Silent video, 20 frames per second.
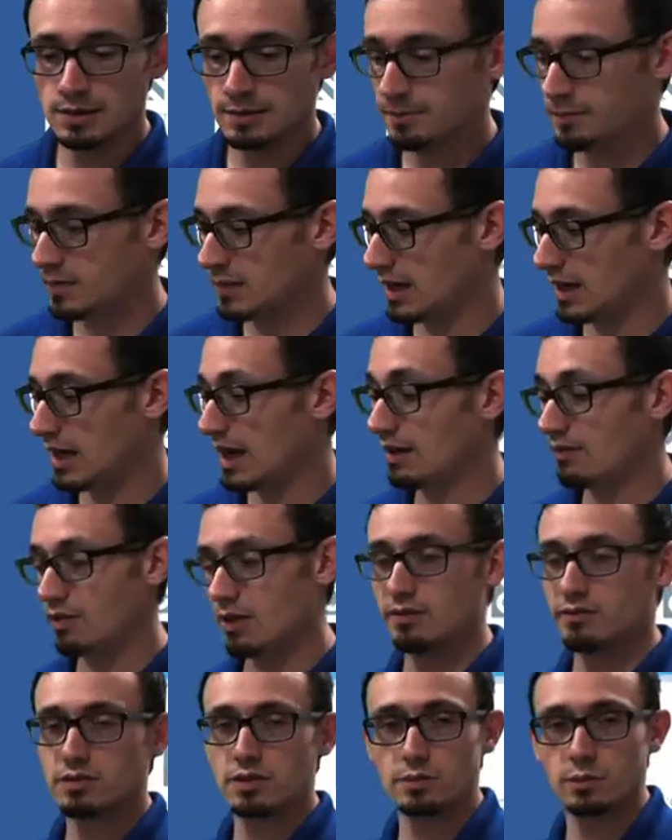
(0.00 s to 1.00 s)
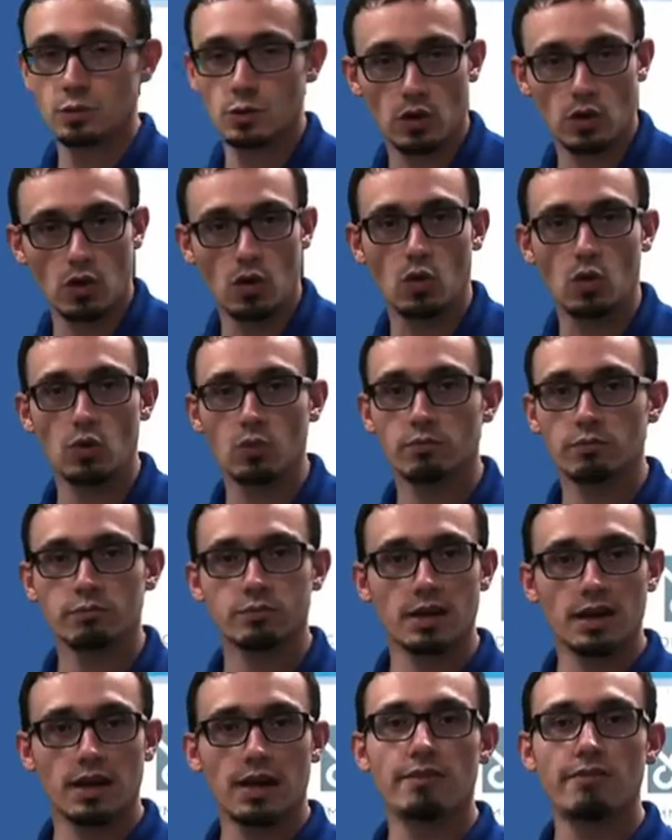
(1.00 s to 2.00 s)
and I have to have some sort of hole.
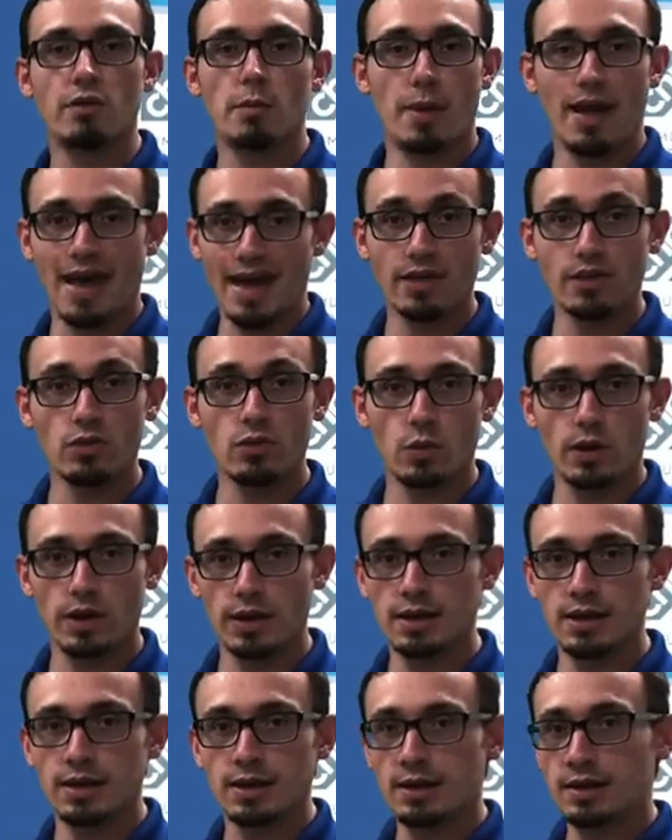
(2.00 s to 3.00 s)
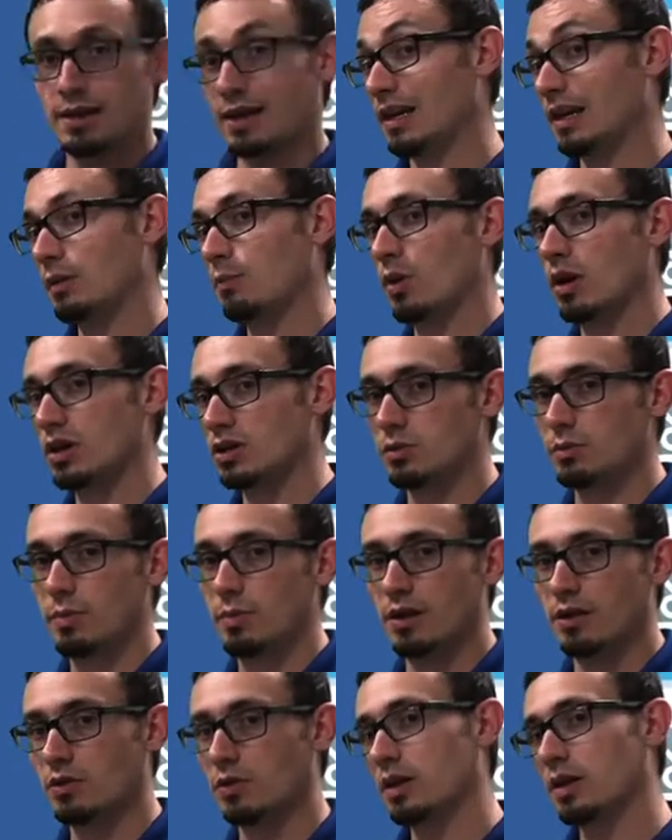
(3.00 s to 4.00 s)
Got to have a pathway in a pressure
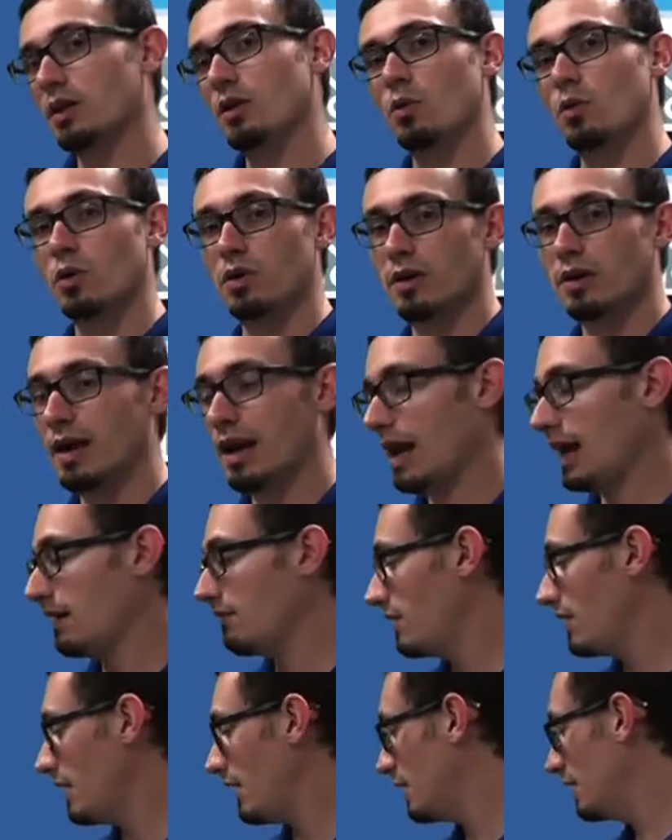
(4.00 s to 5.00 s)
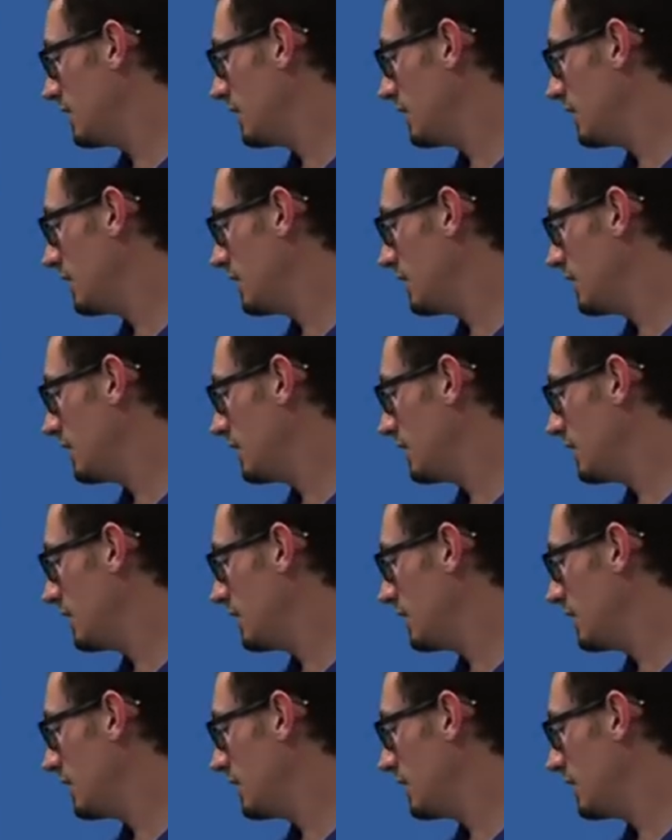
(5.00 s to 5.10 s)
boundary in order to have that.